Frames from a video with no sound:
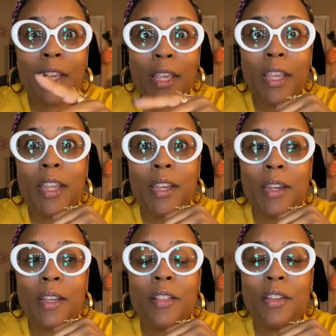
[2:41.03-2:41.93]

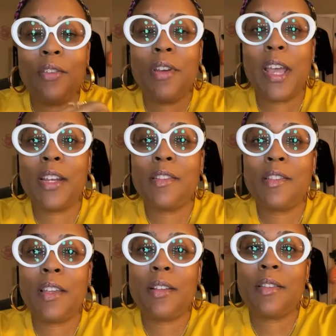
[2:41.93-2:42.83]
in the United
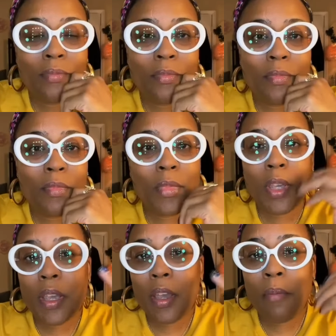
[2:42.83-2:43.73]
States.
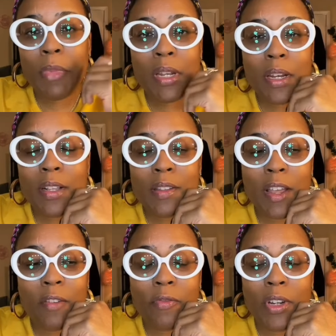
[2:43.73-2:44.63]
I mean, let's
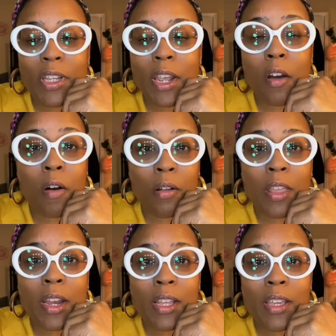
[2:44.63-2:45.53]
not forget all
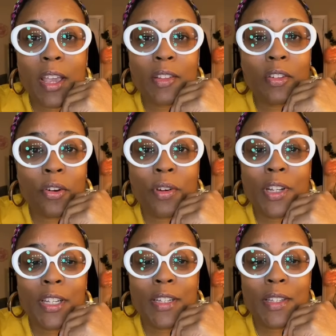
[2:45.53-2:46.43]
that he has
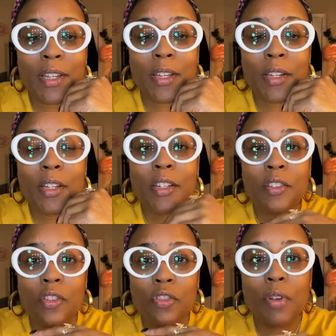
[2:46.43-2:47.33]
currently done
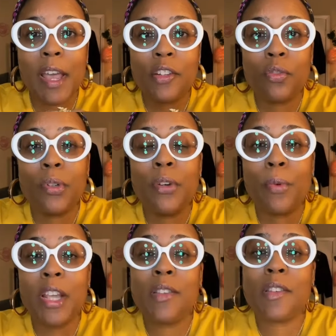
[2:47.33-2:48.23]
to try to
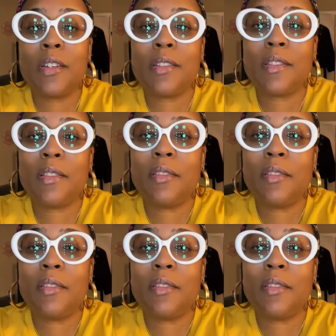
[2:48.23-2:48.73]
erase us.